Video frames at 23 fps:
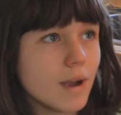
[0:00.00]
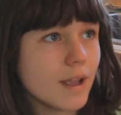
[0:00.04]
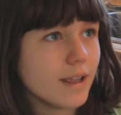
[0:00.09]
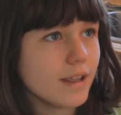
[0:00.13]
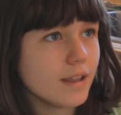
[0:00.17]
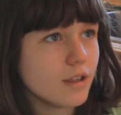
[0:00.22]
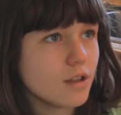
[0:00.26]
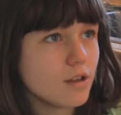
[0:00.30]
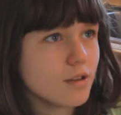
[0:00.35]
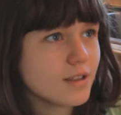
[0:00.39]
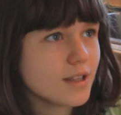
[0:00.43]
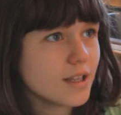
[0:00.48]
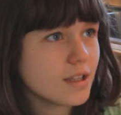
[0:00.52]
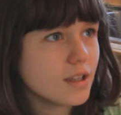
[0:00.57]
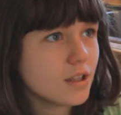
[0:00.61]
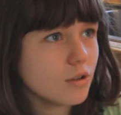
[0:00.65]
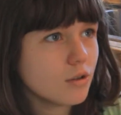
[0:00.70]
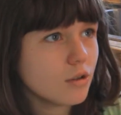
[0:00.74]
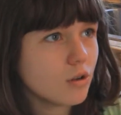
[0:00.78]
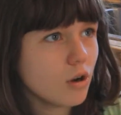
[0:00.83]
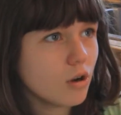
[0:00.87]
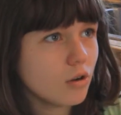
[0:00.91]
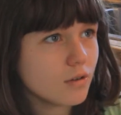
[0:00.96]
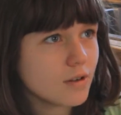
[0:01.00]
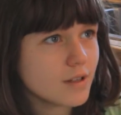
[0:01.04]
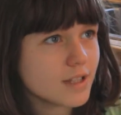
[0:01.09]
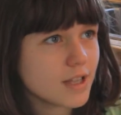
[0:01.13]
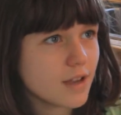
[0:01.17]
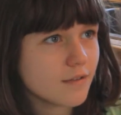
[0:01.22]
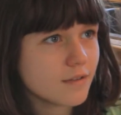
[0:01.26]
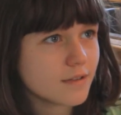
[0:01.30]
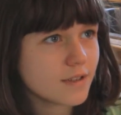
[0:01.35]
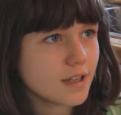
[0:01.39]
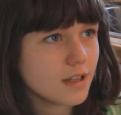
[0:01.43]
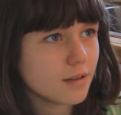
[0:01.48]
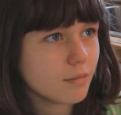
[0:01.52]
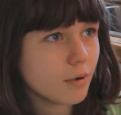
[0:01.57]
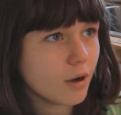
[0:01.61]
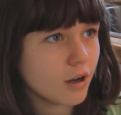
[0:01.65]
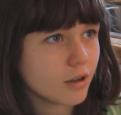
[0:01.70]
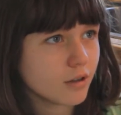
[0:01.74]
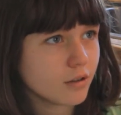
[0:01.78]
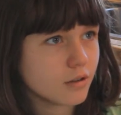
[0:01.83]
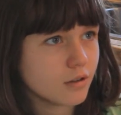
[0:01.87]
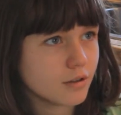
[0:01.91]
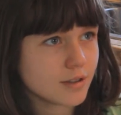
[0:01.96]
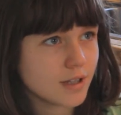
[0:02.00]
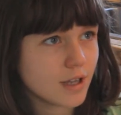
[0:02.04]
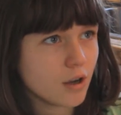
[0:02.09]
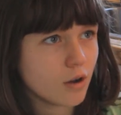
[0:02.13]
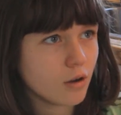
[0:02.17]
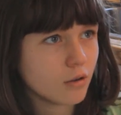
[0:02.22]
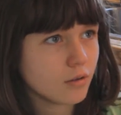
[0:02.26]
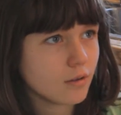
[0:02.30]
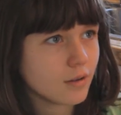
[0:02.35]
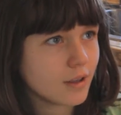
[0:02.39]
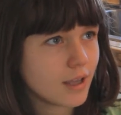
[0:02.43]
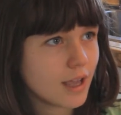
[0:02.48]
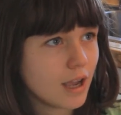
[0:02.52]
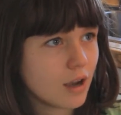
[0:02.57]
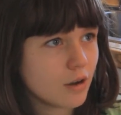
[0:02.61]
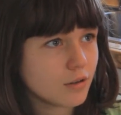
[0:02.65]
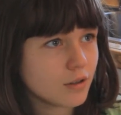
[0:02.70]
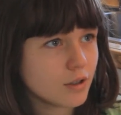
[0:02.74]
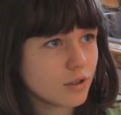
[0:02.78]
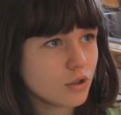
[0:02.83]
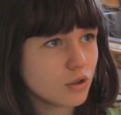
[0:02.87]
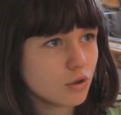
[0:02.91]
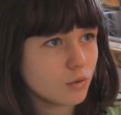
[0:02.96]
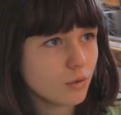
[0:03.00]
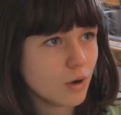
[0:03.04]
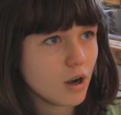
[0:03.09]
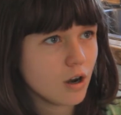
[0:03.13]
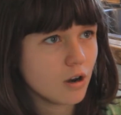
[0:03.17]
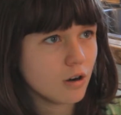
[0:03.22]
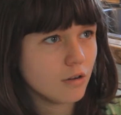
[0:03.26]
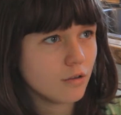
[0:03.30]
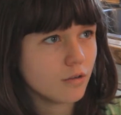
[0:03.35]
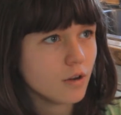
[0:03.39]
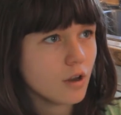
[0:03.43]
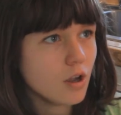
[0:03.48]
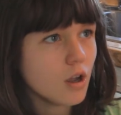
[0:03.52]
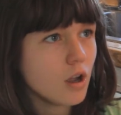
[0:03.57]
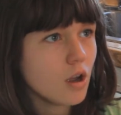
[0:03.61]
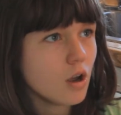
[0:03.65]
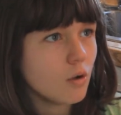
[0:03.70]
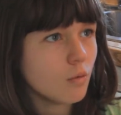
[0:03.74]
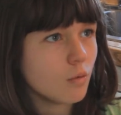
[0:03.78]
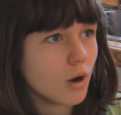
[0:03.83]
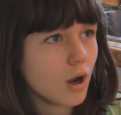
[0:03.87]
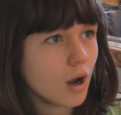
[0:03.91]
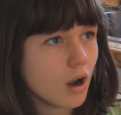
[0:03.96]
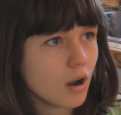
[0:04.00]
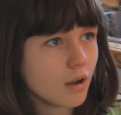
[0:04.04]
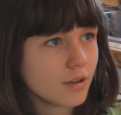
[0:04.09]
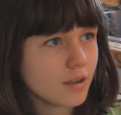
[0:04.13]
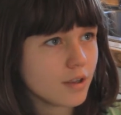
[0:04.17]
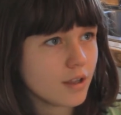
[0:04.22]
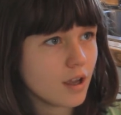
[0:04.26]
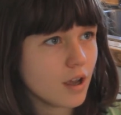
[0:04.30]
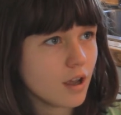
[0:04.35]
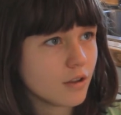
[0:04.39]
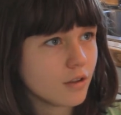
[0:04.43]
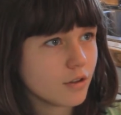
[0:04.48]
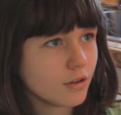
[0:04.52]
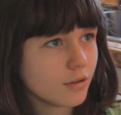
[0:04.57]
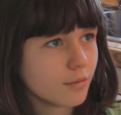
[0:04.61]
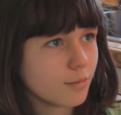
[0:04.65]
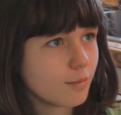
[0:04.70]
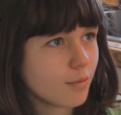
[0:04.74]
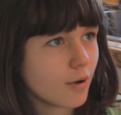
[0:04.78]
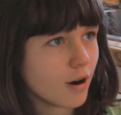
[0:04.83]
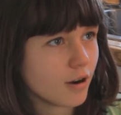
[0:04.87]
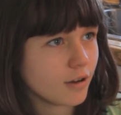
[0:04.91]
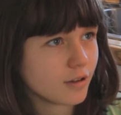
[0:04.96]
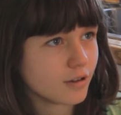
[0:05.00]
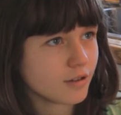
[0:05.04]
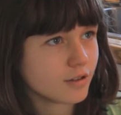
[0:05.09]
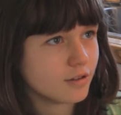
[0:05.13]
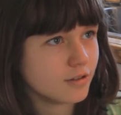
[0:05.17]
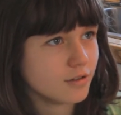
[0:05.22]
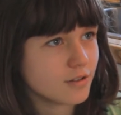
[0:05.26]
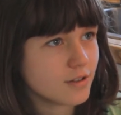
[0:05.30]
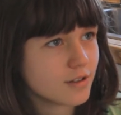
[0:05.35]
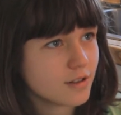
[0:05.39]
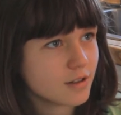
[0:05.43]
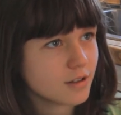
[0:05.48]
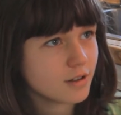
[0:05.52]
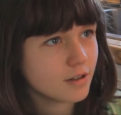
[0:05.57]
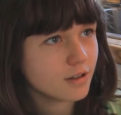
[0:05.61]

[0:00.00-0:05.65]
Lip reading: Wait, you said there were only 17 particles. I only counted 12. What are the other particles?